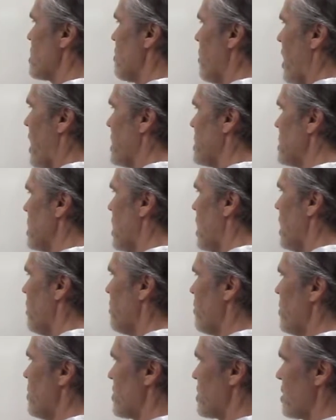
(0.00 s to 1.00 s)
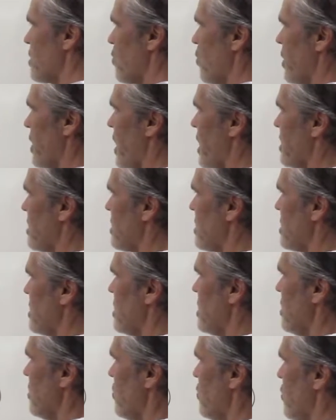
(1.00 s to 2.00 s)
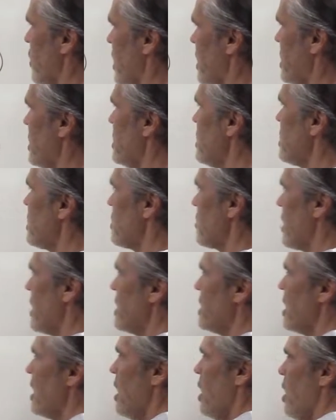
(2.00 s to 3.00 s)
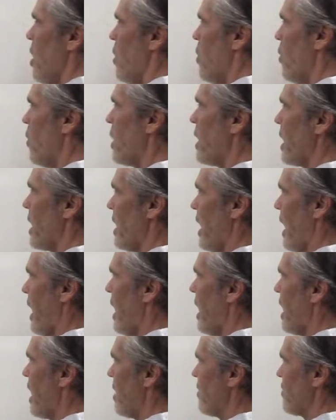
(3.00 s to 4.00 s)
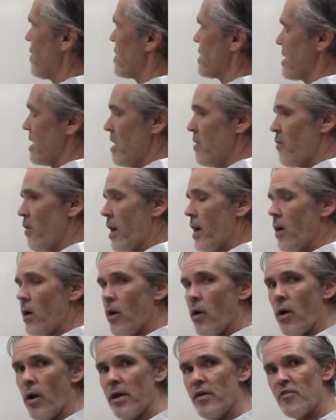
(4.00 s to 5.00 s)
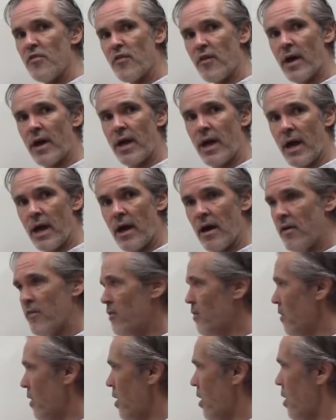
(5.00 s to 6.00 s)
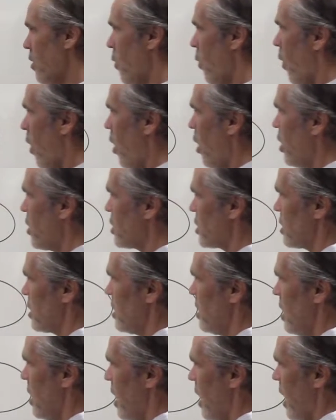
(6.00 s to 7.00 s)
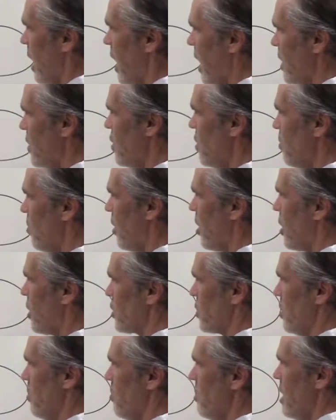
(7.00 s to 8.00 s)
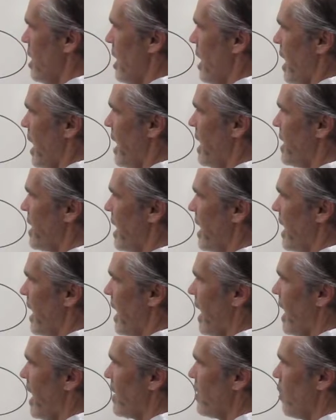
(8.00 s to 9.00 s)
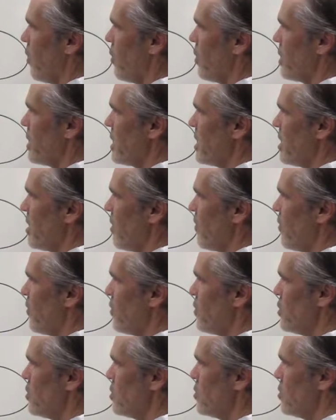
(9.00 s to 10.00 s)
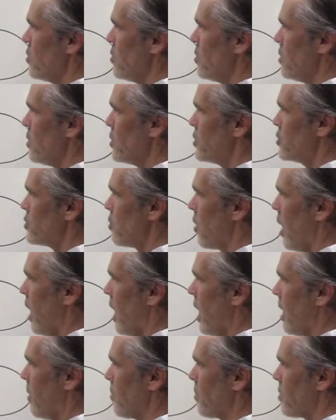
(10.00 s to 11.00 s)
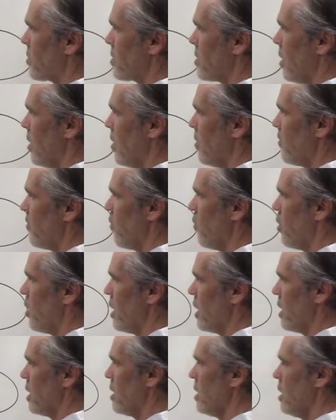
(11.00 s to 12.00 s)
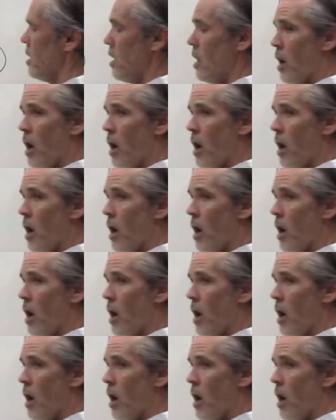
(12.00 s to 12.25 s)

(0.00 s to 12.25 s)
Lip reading: my top, this is what I see right here, right? What I have is if I have water at the bottom and I add only a few drops of oil